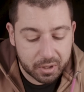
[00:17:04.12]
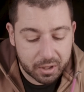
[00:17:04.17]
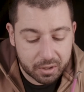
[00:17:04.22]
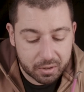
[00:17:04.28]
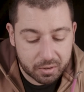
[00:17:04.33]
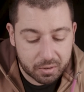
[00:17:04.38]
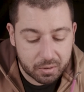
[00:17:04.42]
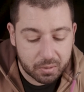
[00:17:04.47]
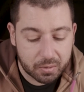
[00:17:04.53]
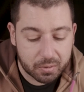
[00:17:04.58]

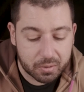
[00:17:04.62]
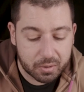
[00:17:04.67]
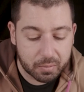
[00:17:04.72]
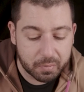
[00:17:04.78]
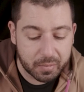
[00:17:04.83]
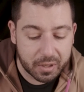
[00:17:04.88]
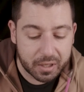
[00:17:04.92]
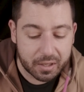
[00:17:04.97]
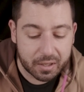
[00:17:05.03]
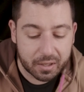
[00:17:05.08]
can do to
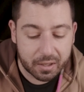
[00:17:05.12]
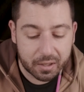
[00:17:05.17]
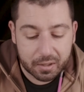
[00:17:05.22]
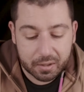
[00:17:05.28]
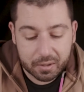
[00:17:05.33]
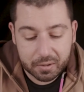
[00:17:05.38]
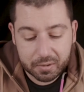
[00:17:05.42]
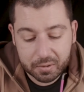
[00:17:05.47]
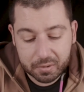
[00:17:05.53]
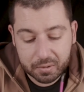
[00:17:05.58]
make it
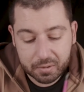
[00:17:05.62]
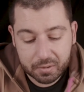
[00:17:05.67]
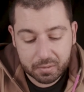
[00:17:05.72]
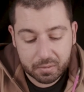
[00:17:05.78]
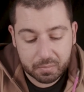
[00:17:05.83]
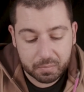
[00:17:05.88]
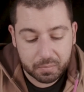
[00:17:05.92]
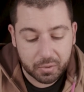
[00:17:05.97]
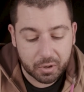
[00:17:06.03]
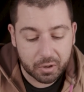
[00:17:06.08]

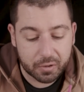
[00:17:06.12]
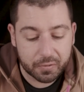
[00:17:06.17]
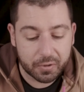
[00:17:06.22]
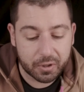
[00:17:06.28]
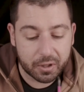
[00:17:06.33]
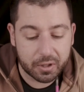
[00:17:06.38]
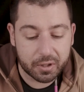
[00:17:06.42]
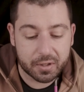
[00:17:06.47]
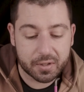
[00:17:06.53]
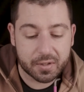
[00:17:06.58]

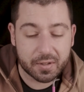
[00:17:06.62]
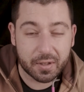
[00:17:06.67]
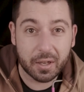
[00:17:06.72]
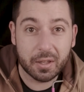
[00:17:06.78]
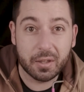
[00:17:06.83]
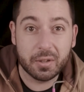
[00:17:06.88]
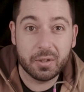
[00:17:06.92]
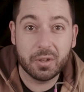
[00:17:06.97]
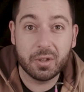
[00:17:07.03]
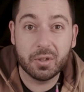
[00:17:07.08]
perfectly
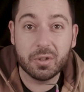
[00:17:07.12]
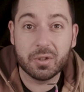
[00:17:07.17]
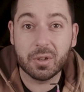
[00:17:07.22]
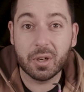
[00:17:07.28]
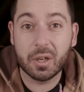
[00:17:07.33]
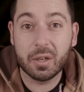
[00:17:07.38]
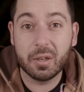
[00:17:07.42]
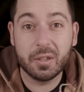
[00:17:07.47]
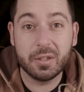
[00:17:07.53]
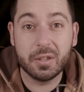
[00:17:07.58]
silent. You can
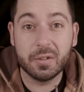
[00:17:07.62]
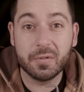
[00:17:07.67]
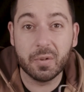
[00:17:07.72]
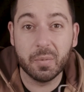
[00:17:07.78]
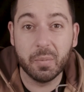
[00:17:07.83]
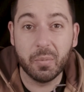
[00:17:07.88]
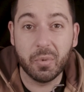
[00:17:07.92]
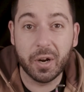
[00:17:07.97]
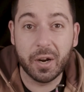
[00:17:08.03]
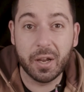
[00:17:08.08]
try a
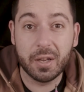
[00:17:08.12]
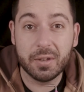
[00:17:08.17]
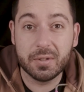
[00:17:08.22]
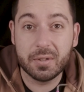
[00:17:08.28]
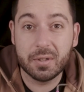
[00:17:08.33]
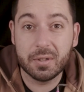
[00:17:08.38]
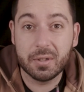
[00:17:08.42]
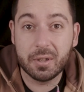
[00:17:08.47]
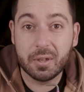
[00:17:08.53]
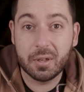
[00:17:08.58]
different brand.